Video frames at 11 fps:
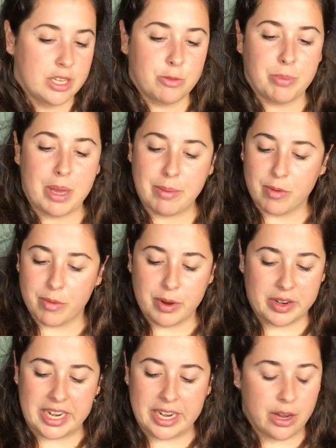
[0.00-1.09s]
It's Baby
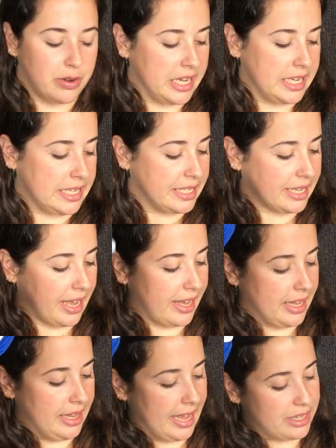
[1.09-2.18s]
Merino in this
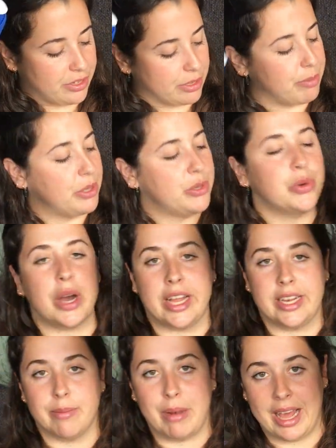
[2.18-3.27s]
like electric blue
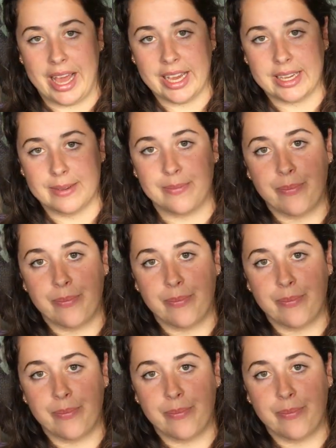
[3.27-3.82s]
and the black.